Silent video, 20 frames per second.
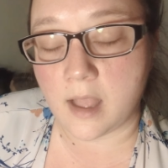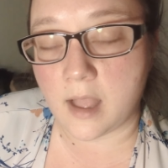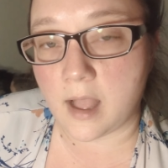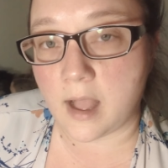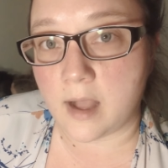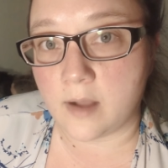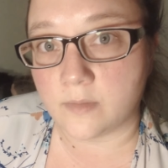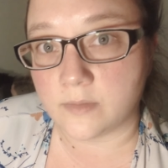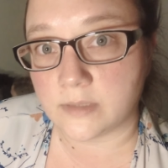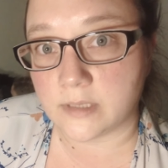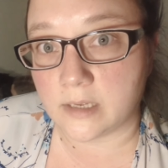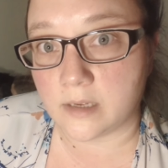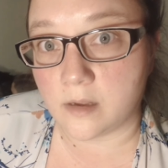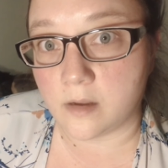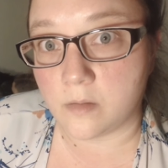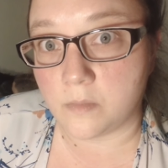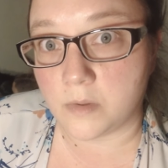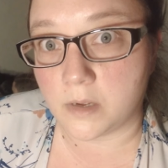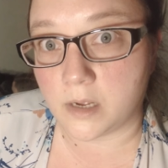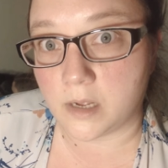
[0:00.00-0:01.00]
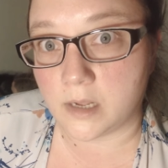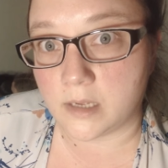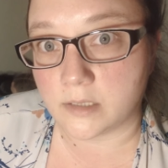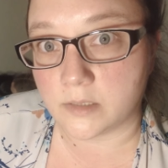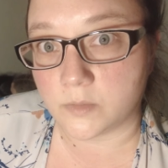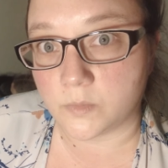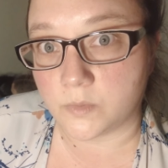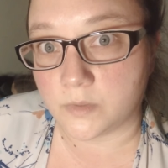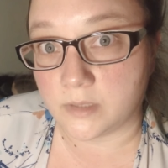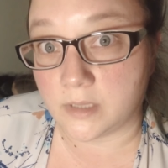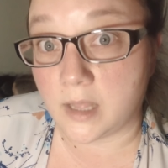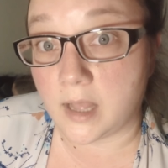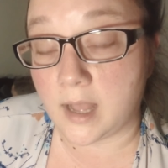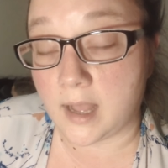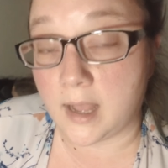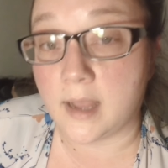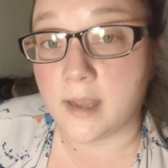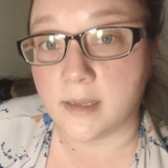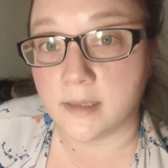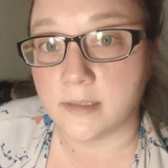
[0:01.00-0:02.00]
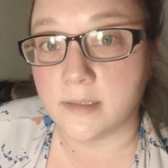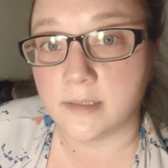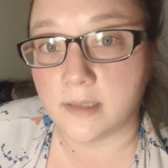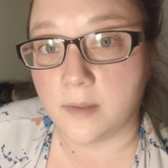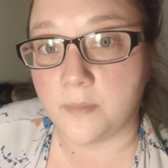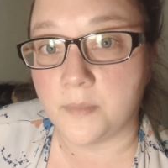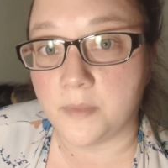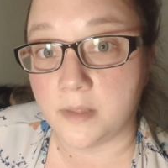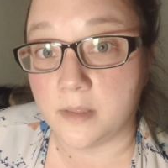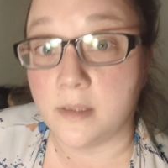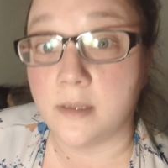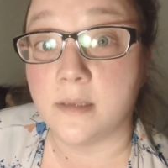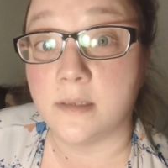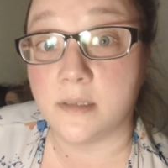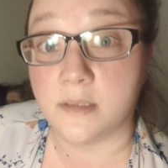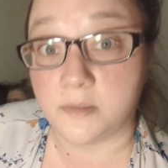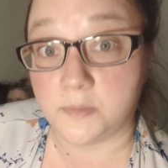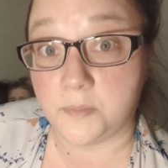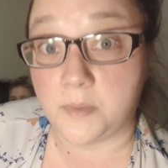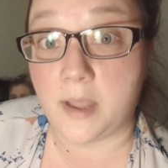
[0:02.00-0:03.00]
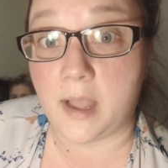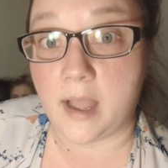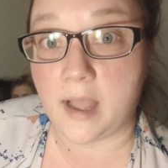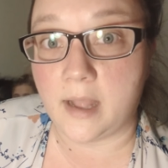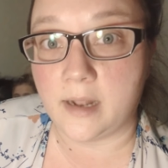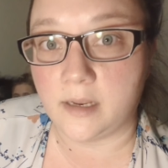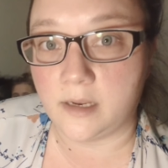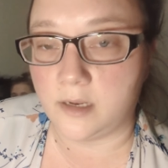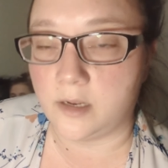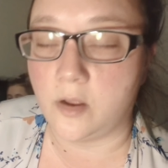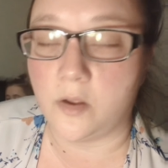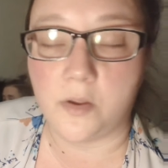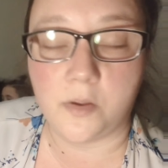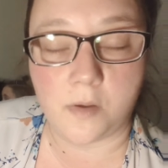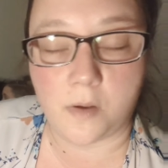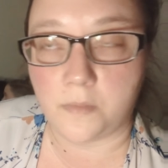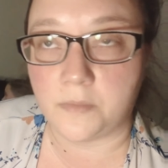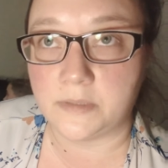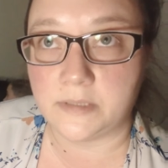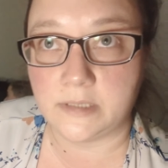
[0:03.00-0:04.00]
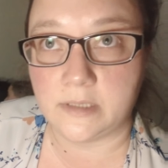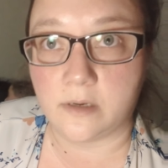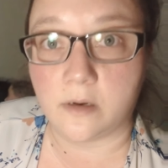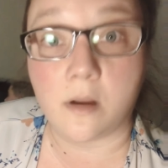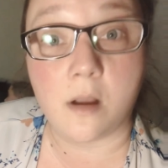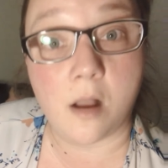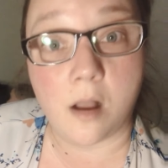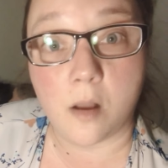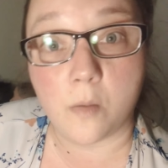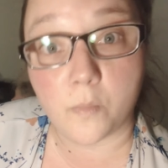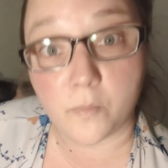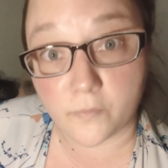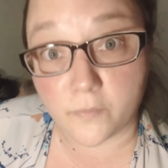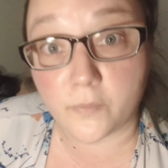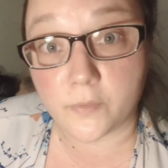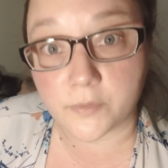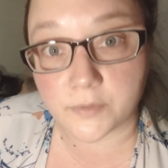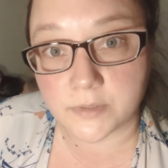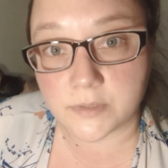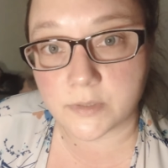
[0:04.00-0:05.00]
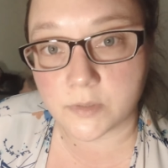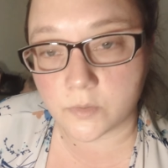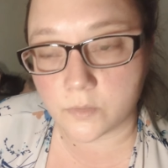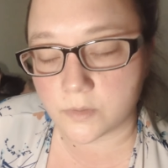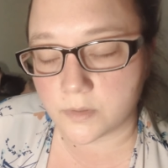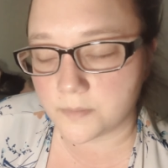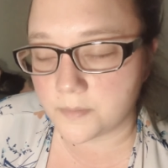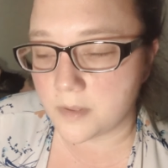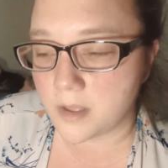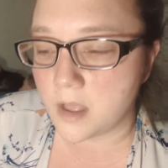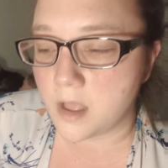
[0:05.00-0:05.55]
I was like, oh my gosh, we're in the eye of something. This is bad. You always hear a calm before the storm.